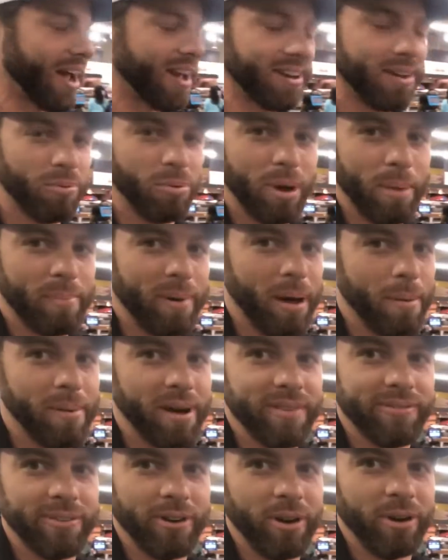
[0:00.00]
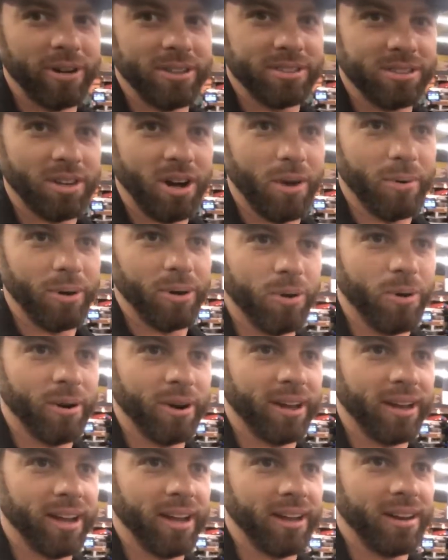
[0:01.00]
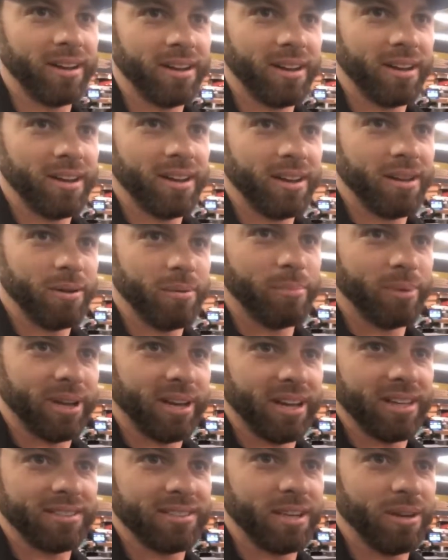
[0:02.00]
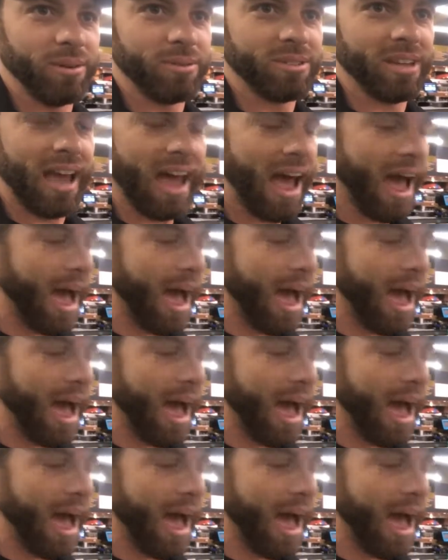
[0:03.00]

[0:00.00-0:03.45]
I had to whip out my phone and start recording it because it was